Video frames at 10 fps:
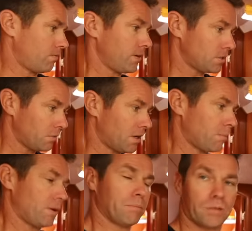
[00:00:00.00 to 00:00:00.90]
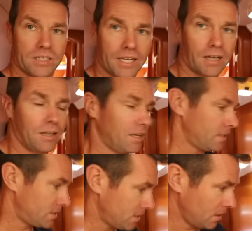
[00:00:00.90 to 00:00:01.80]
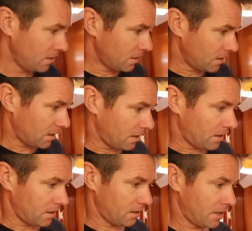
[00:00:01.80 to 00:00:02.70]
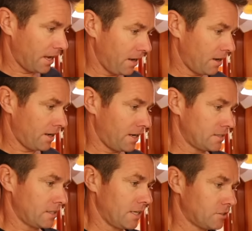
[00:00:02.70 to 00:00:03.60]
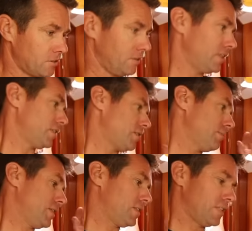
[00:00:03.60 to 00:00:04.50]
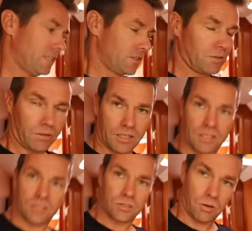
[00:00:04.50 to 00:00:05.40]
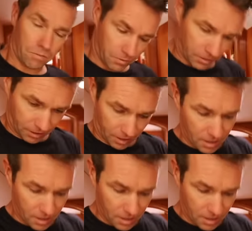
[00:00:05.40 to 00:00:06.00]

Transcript: freshwater pump, or deck lights, AIS, electrical instruments, and so on and so forth.